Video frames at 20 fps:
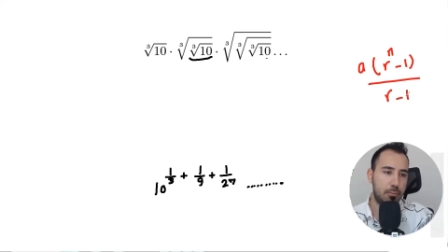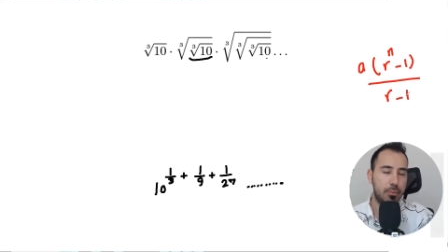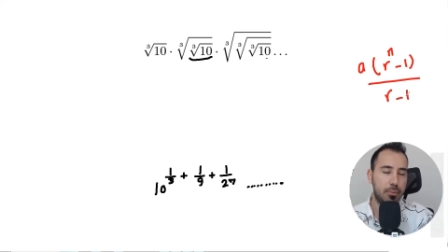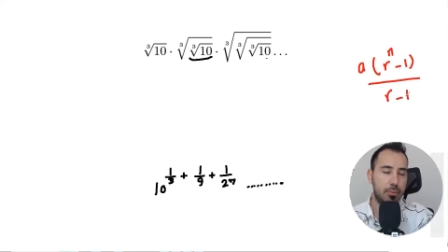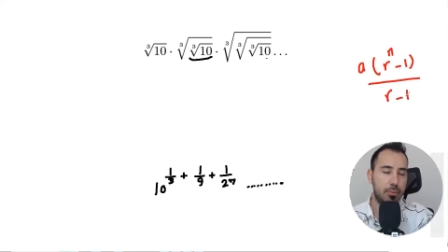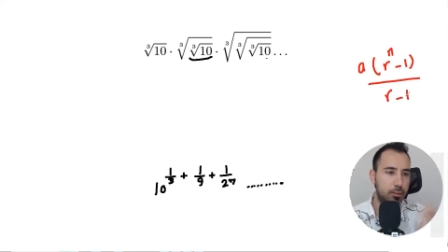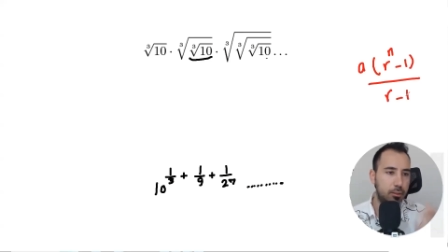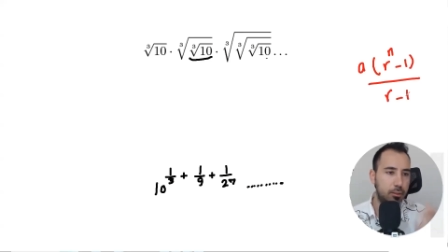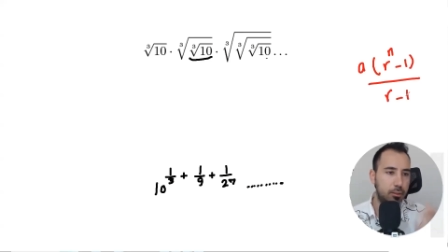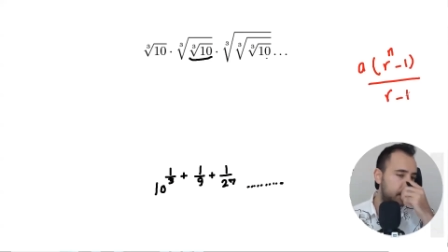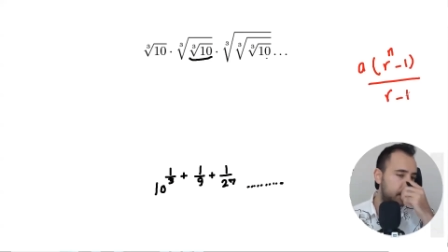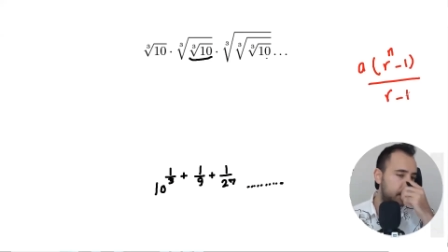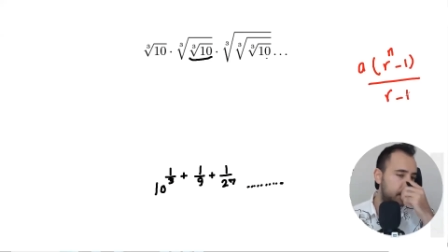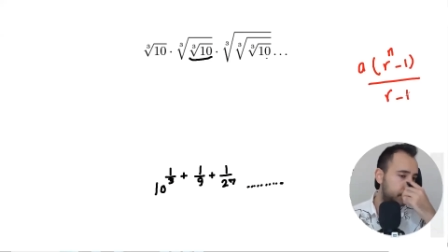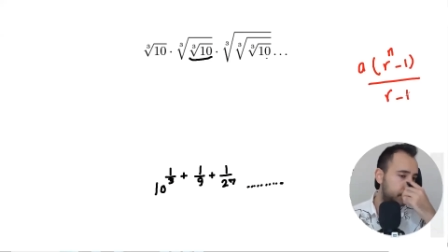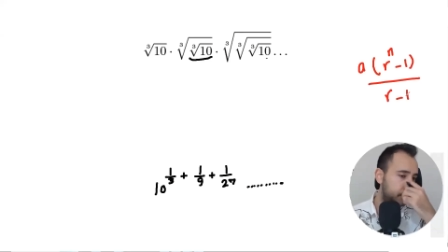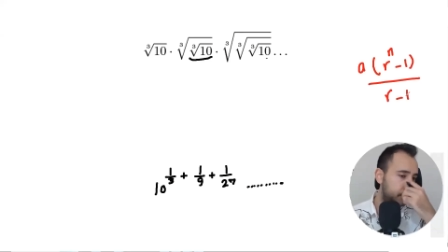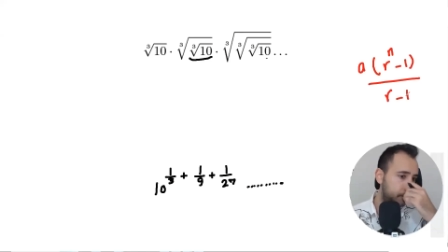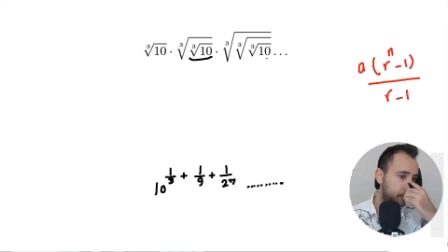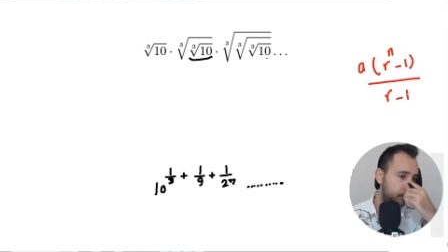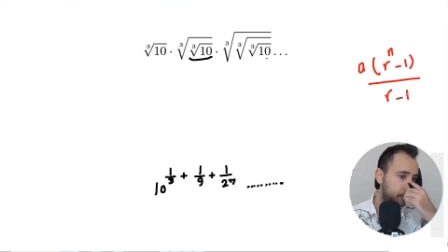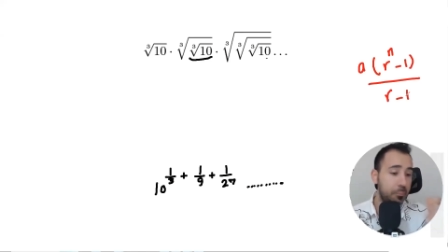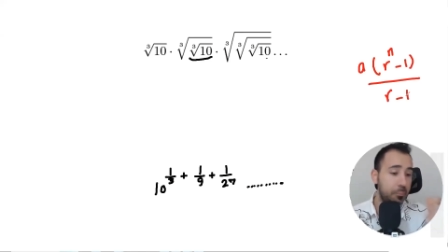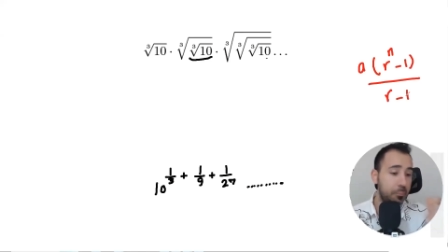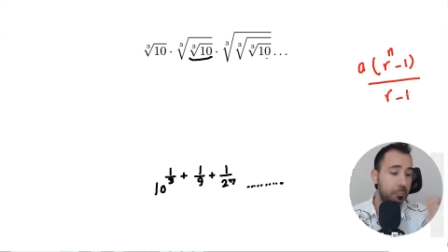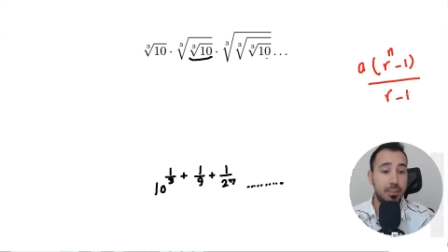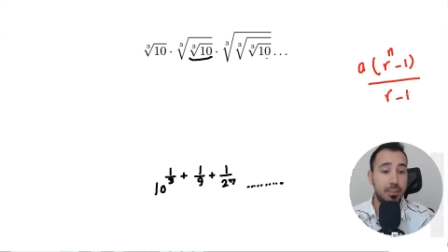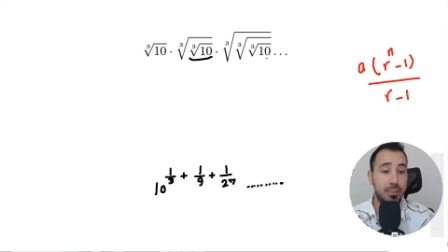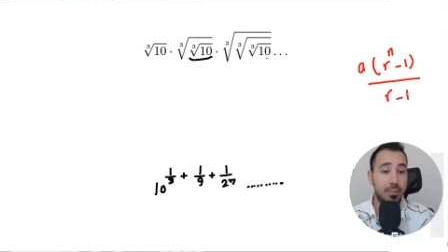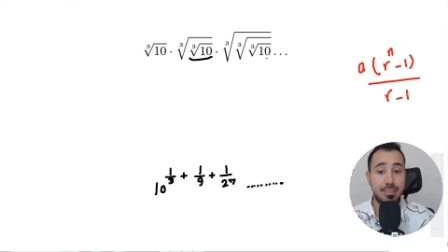Okay,
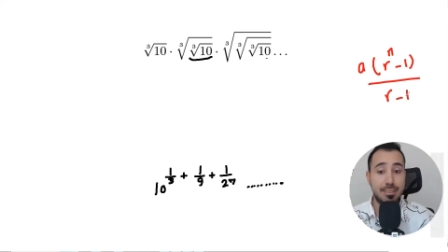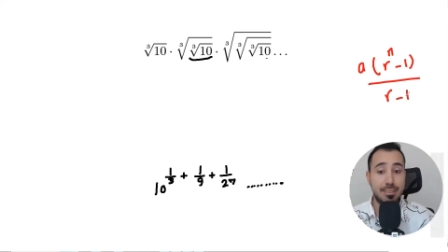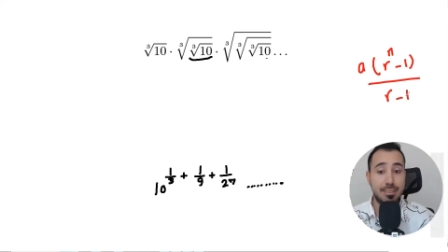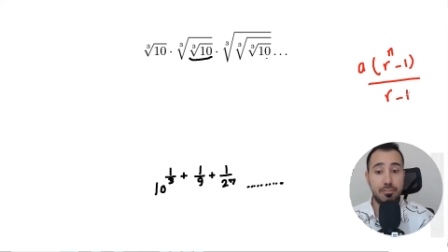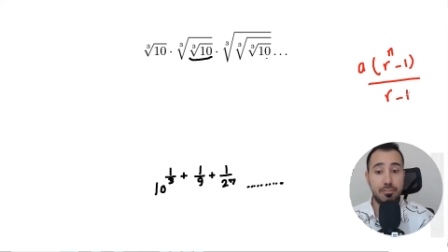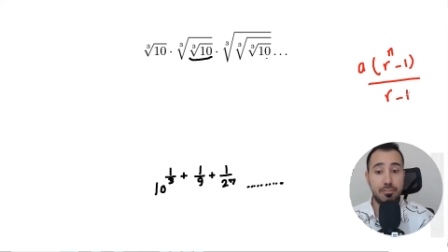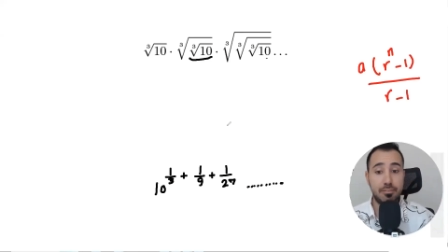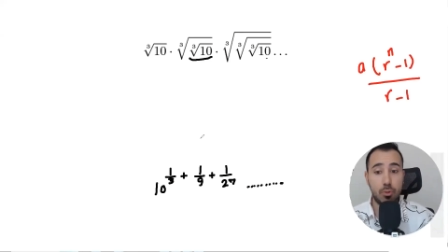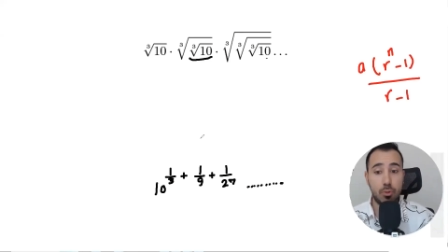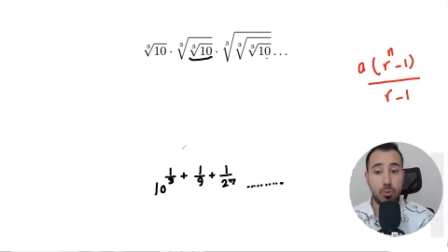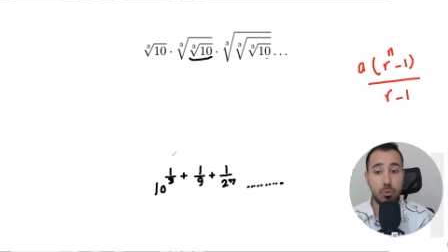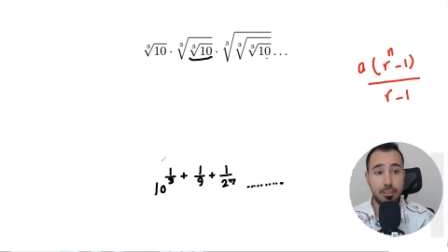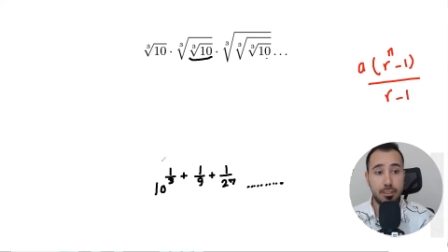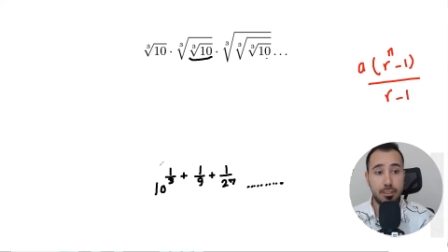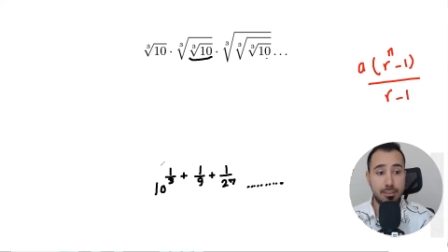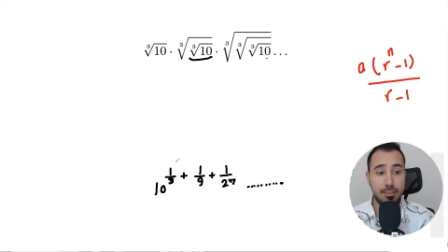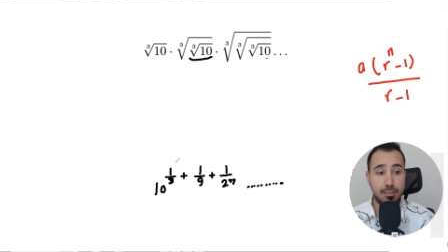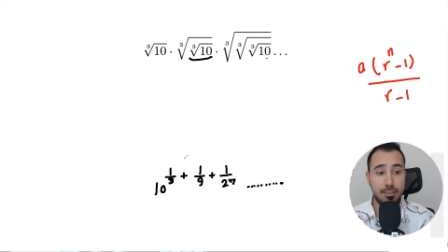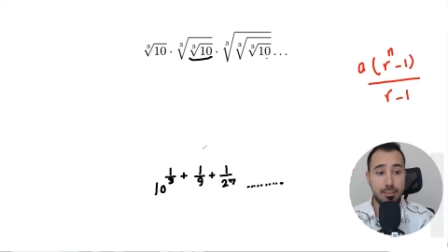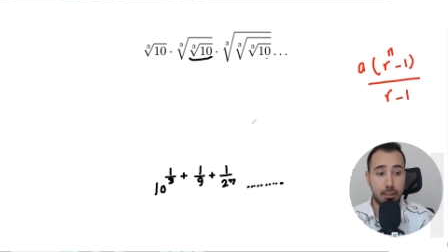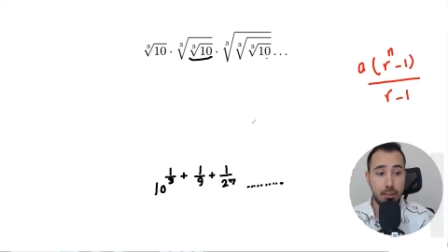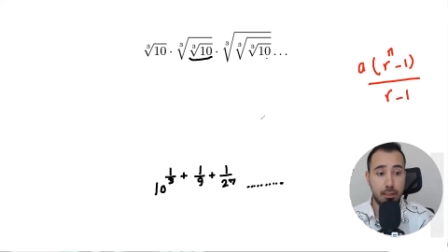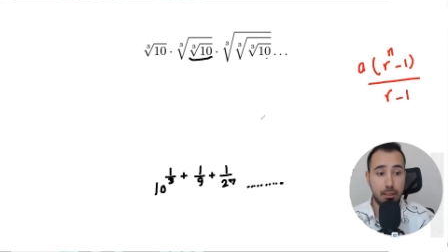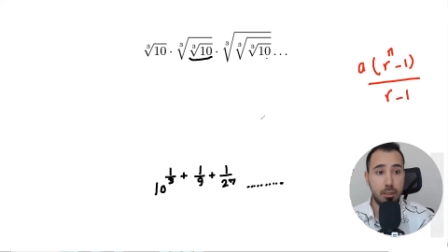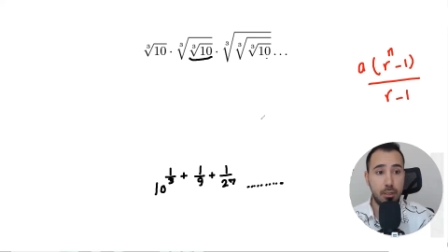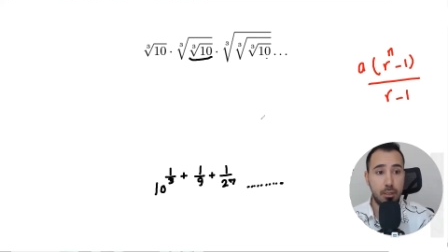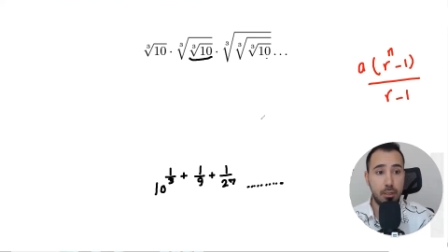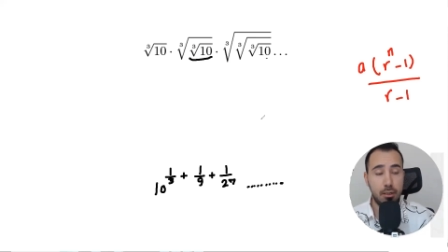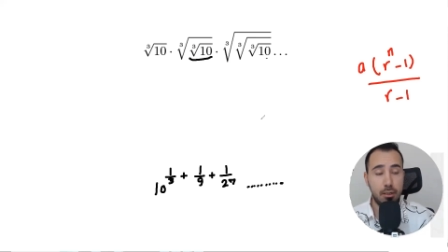this is for the sum